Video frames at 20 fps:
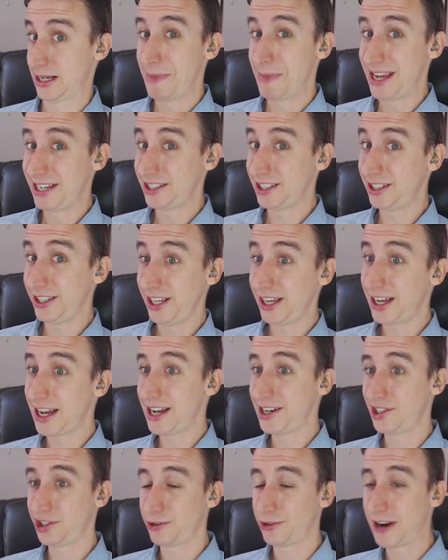Basically, I
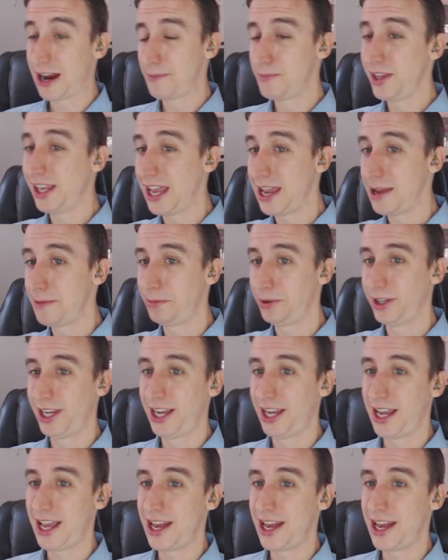describe the gameplay